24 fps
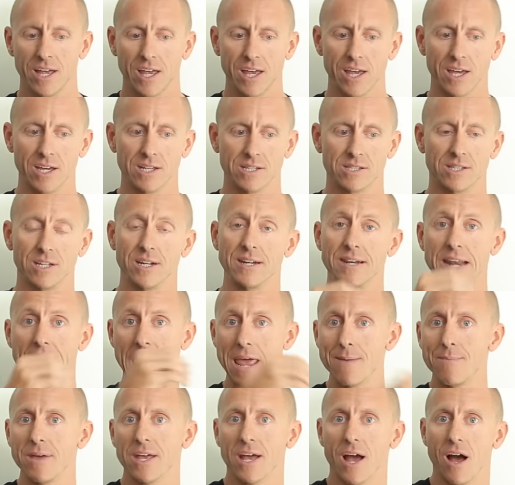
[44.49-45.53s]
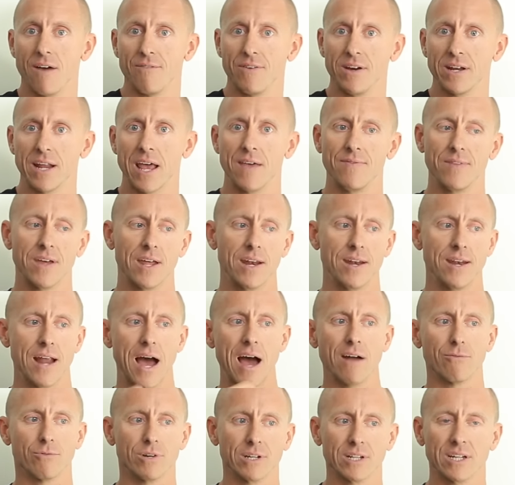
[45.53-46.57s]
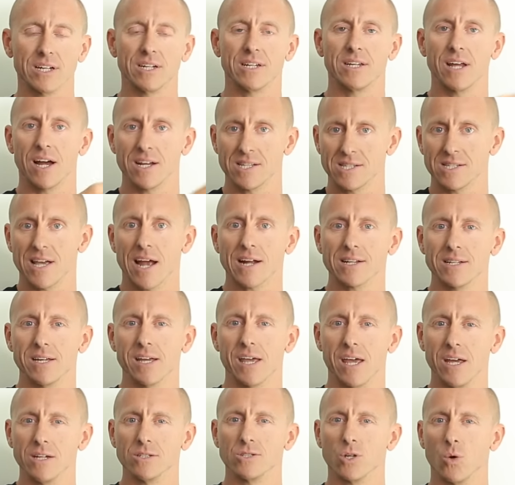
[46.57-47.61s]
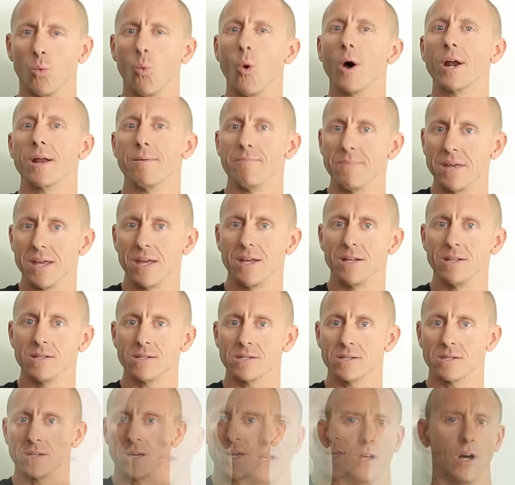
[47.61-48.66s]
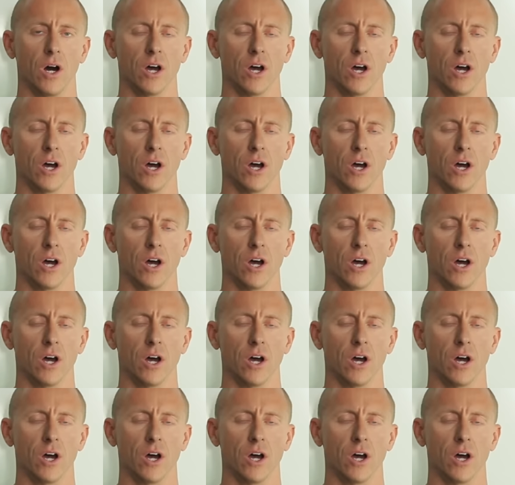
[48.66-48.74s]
is the naming of it and then not really dissecting into what it means.